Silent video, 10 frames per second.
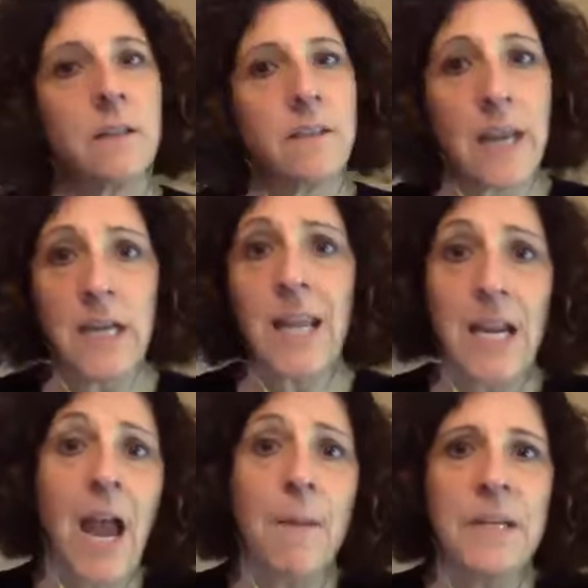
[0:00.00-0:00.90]
they
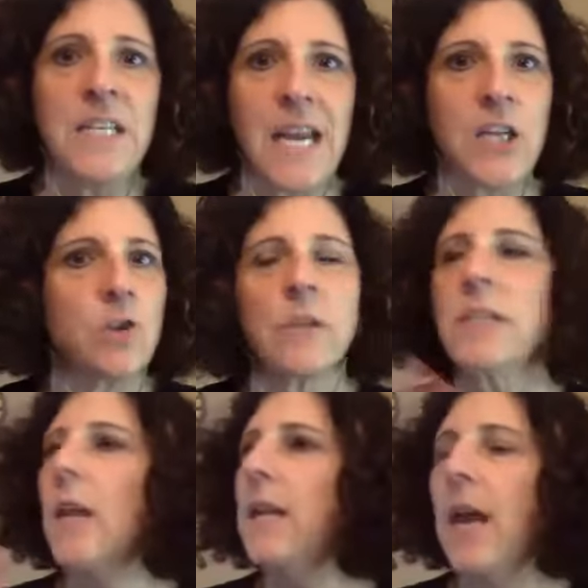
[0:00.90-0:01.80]
can be
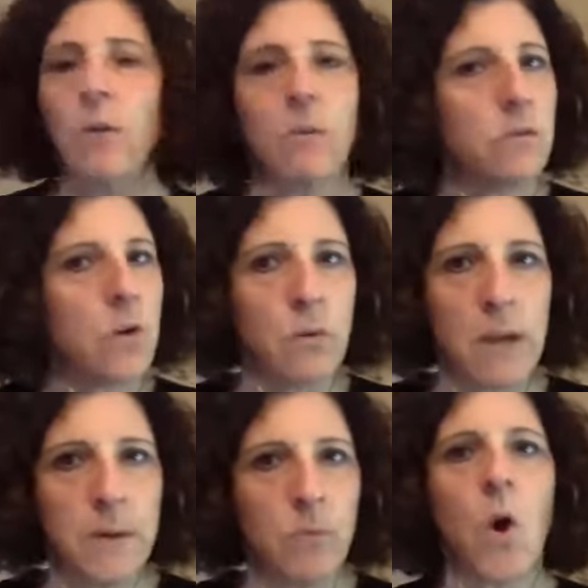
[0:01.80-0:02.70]
dangerous. Now, don't
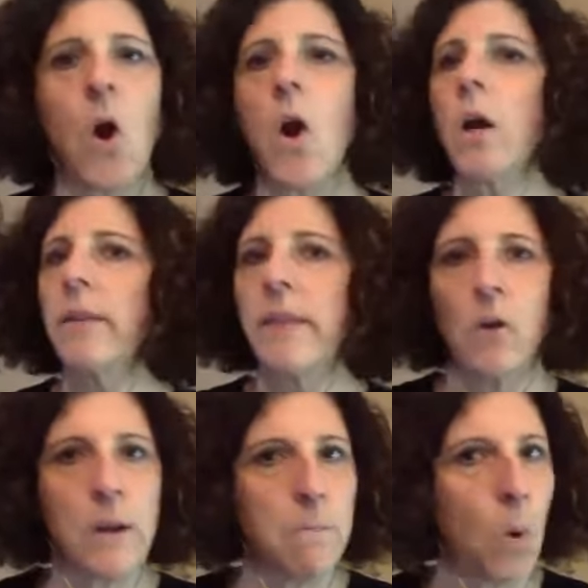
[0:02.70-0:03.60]
get me wrong,
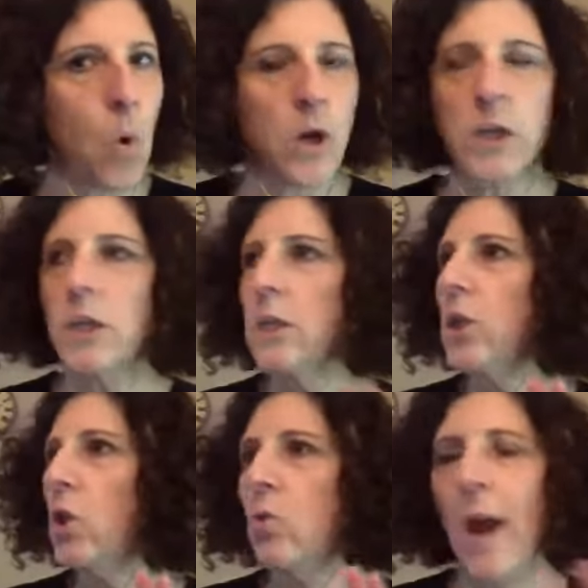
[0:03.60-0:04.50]
they're important.
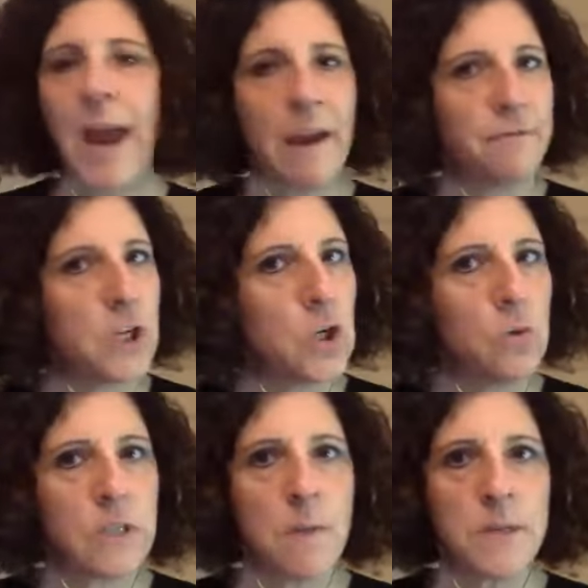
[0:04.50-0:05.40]
You have to
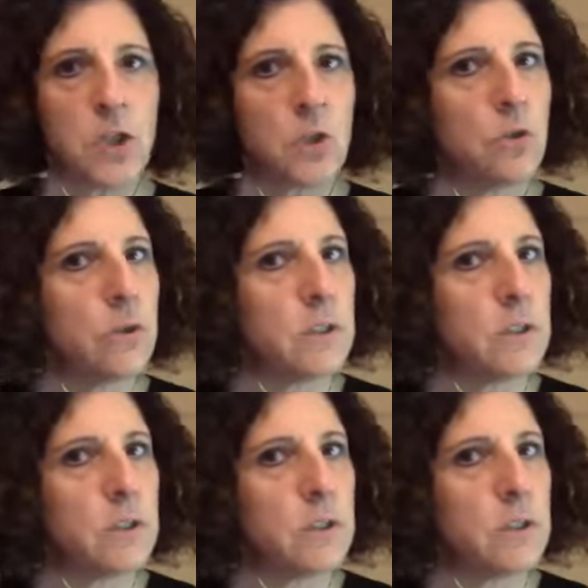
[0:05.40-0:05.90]
use them in certain